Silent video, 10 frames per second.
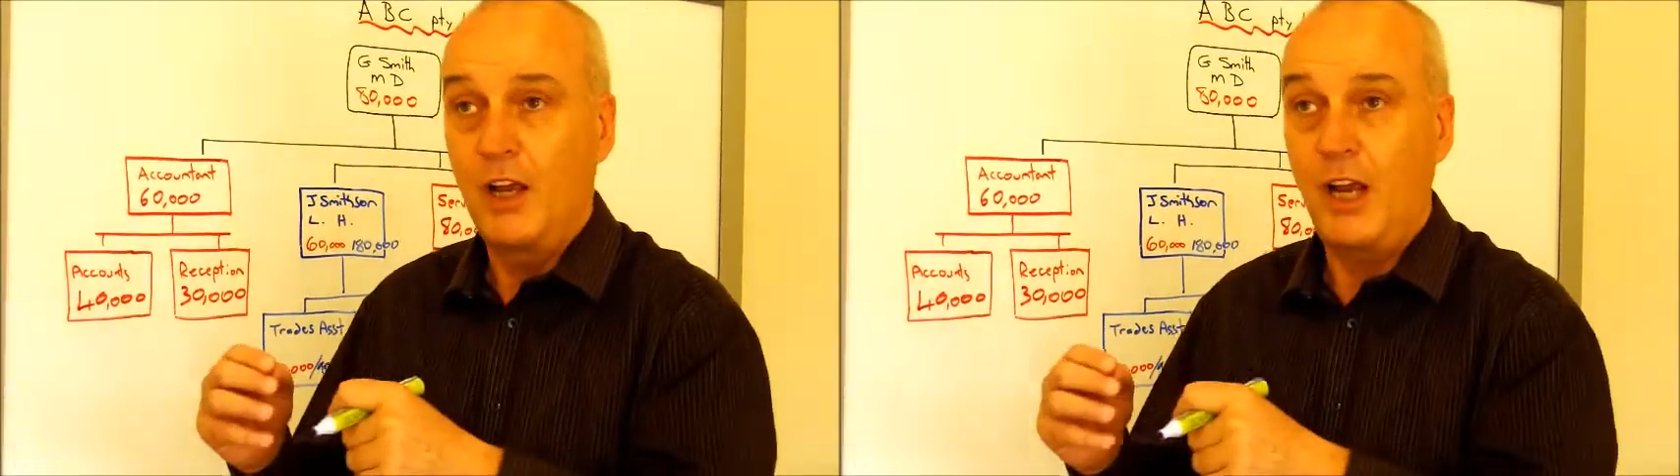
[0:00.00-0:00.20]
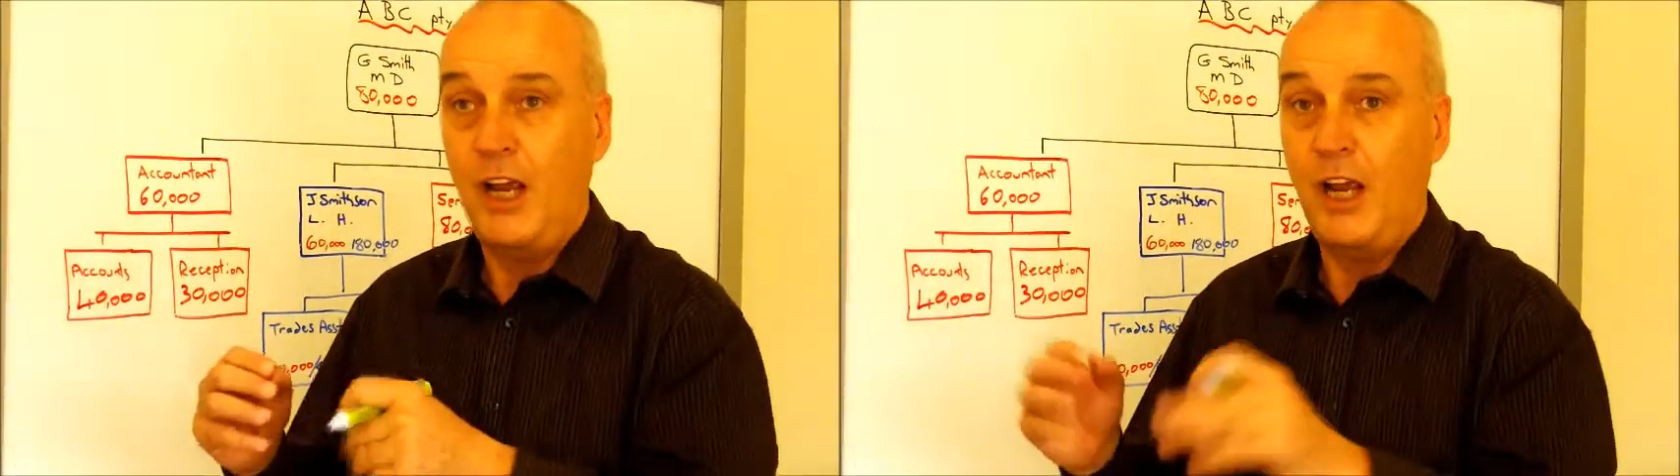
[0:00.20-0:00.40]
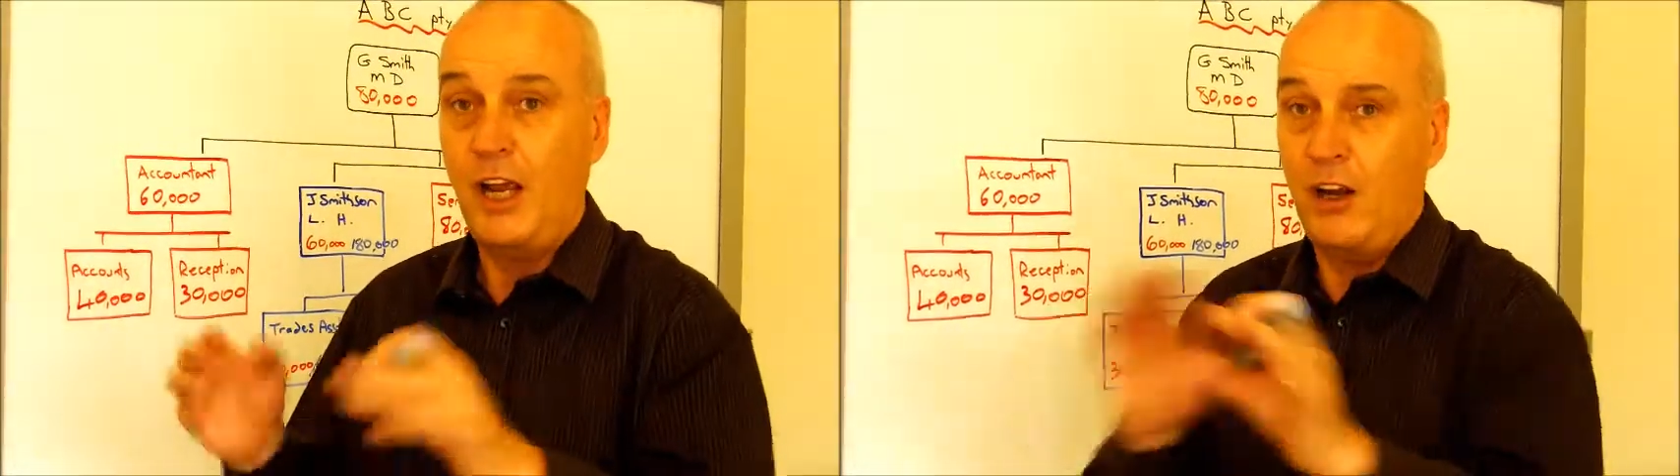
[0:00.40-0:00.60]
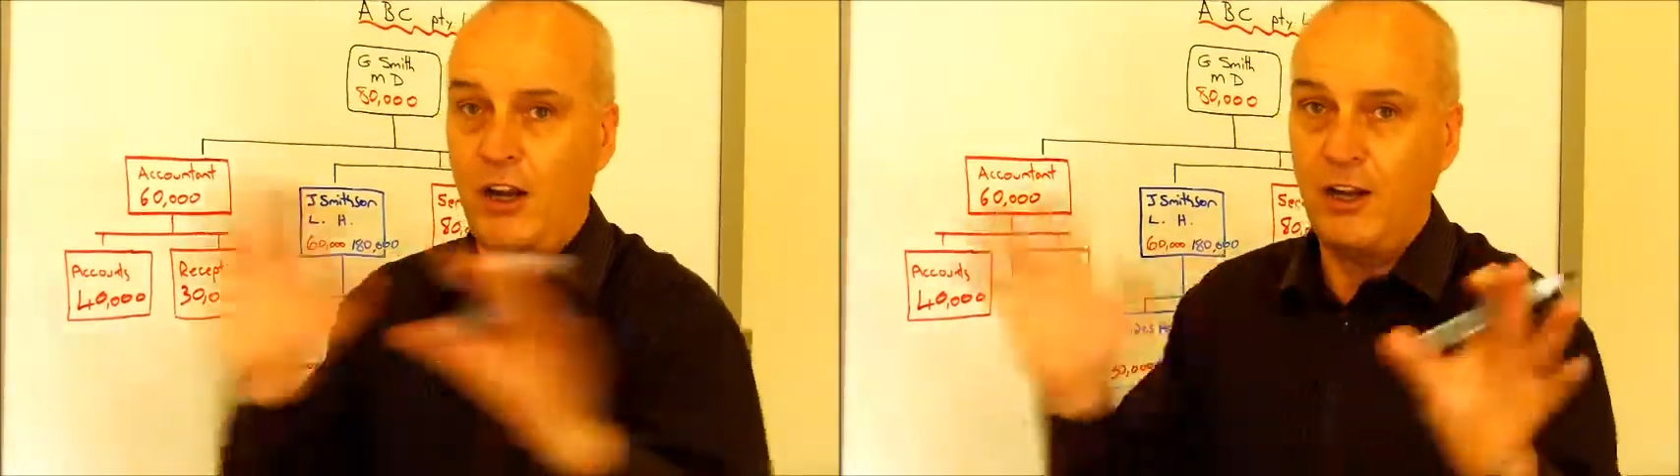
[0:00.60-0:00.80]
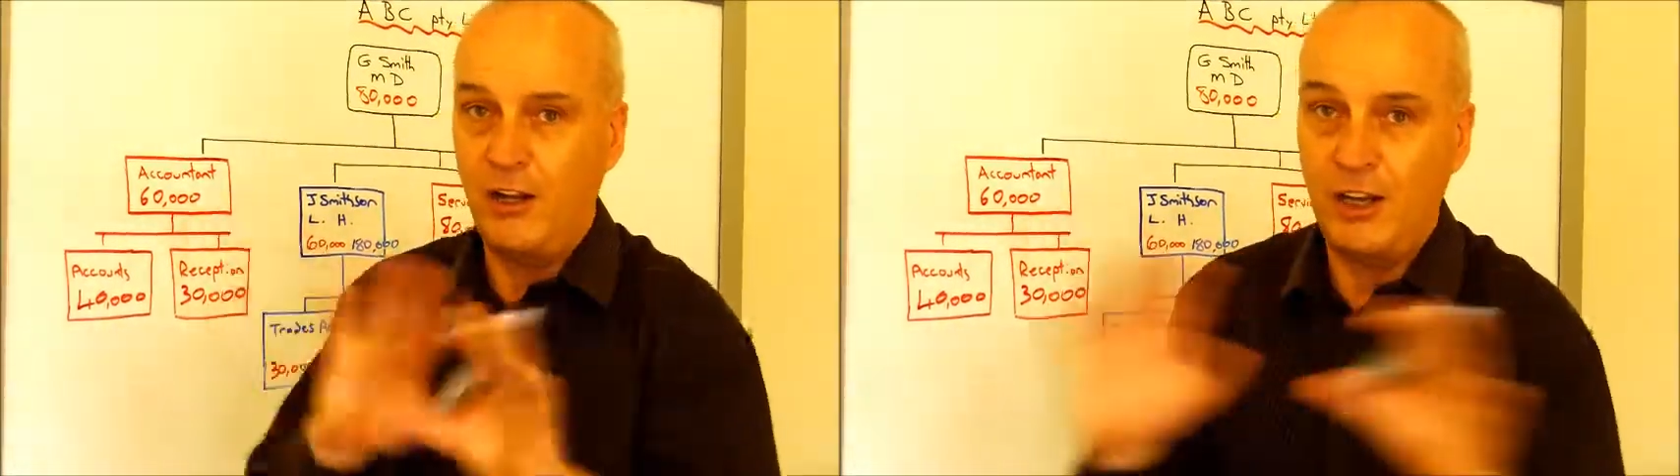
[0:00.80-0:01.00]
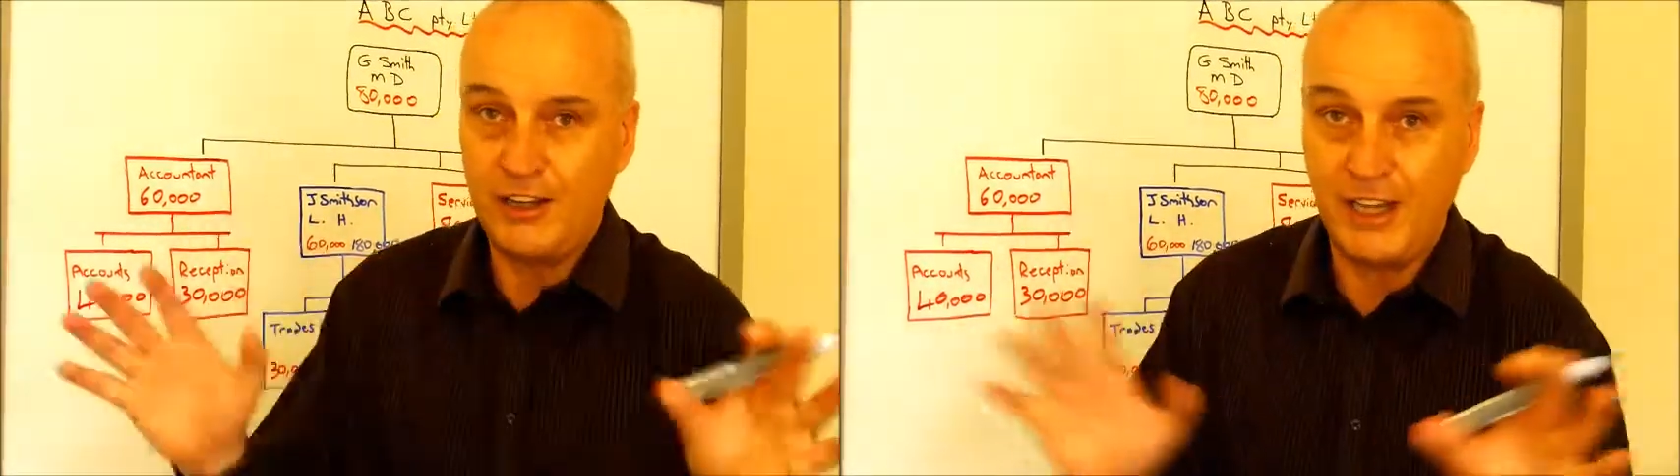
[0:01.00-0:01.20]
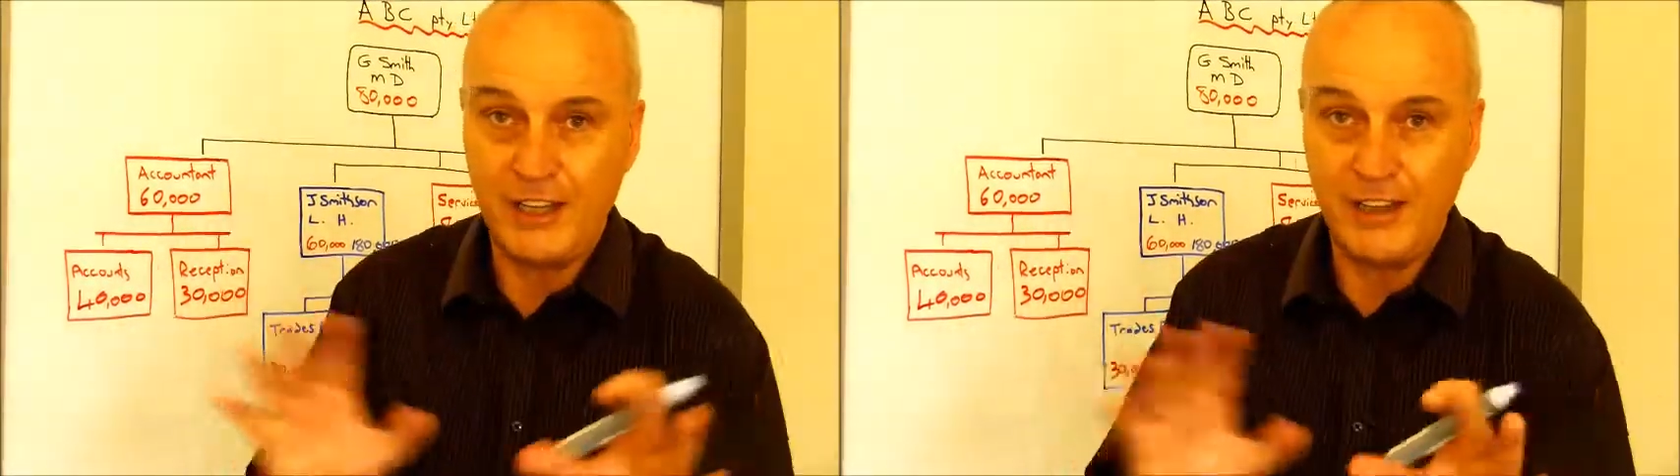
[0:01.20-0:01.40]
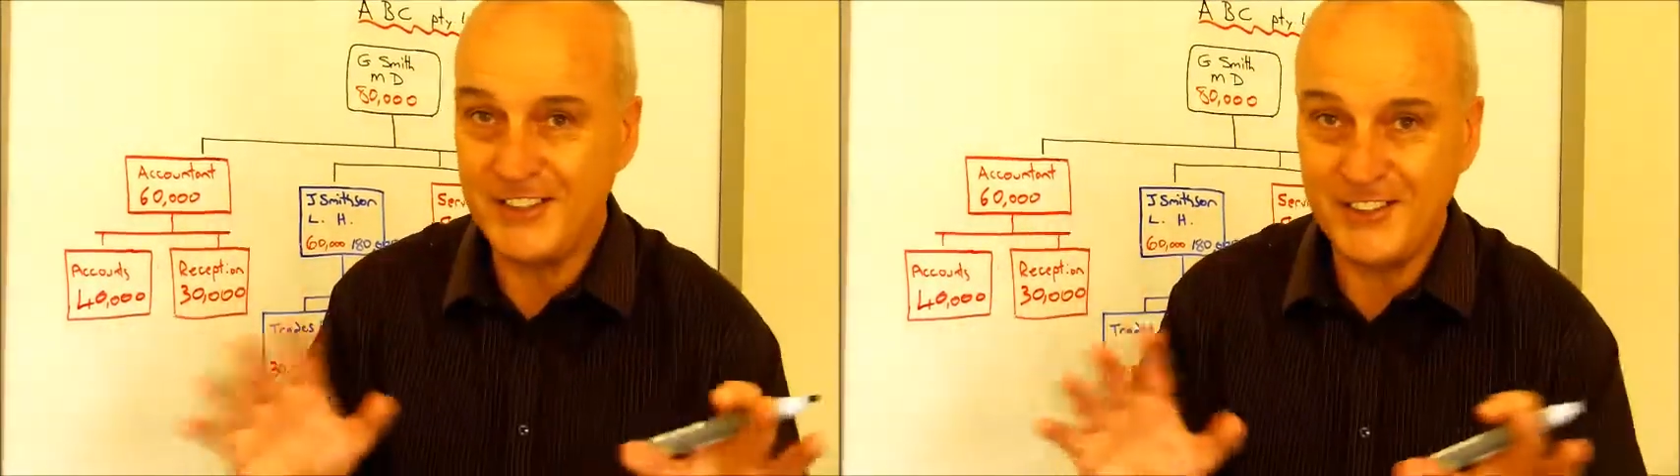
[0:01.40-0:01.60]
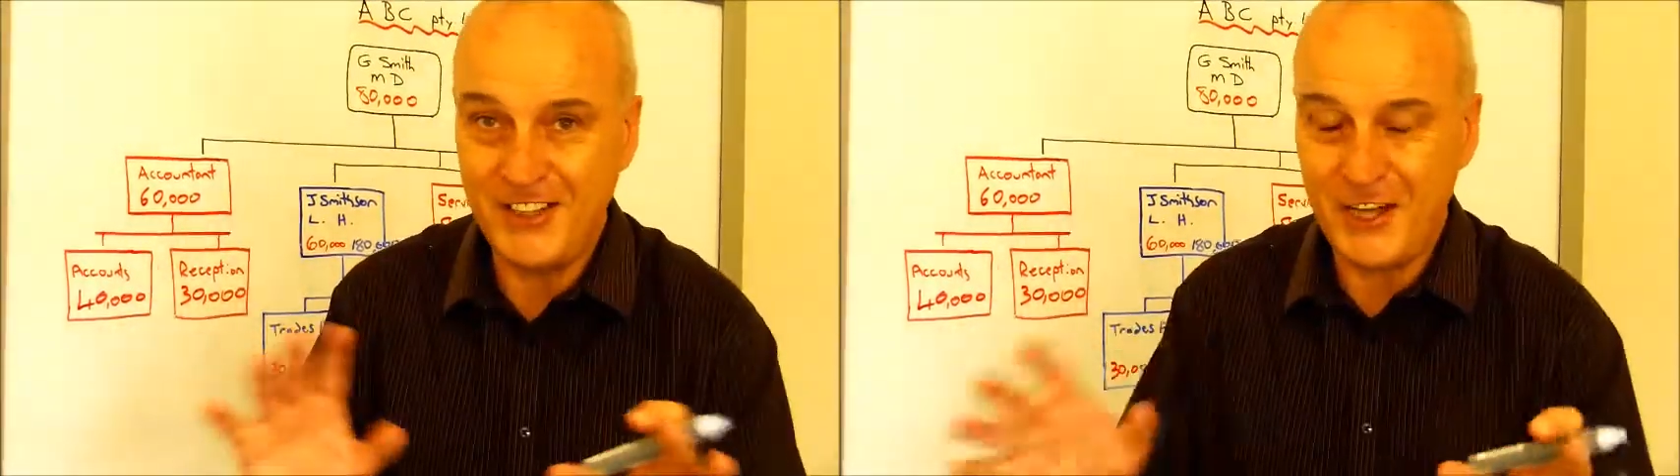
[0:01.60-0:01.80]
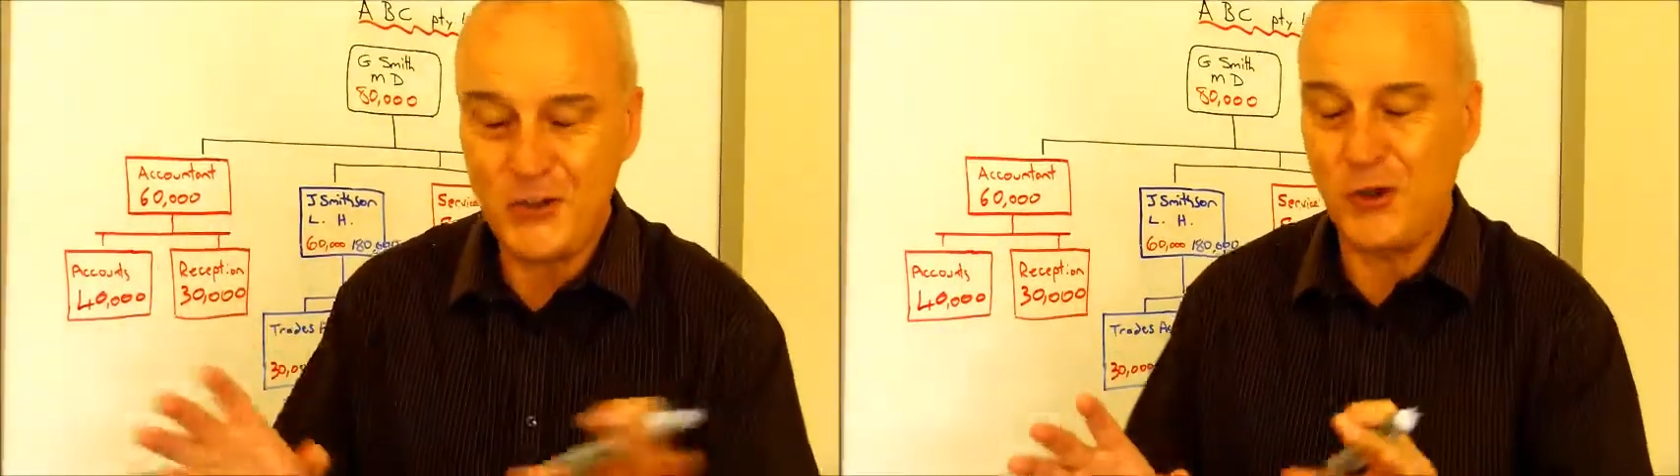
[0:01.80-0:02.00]
And I don't like that.
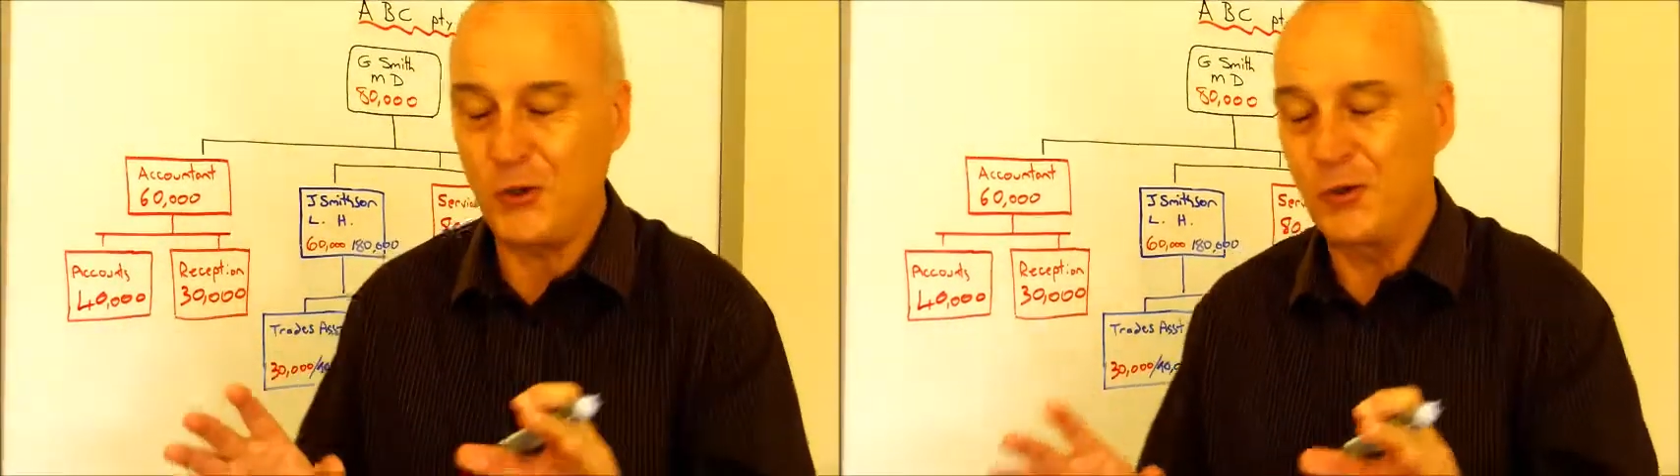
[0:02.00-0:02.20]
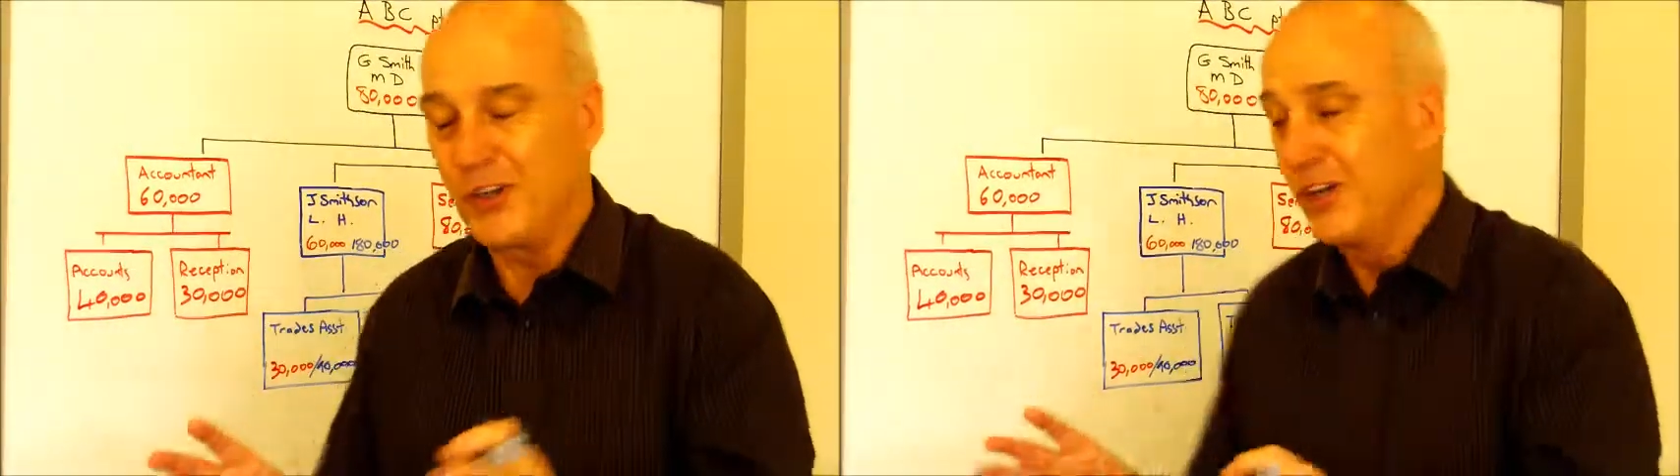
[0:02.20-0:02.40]
That's not good.